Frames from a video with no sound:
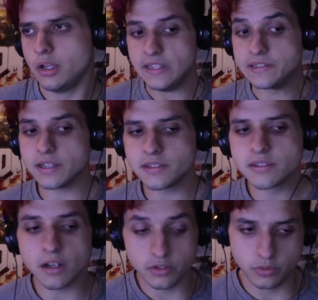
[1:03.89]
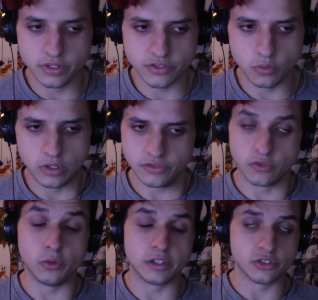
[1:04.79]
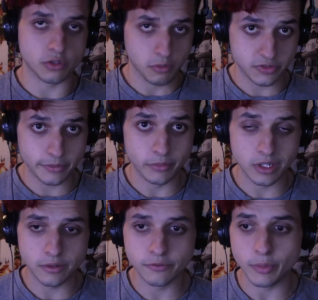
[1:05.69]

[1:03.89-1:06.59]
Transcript: He says he's not doing so well, so if we could show him some love,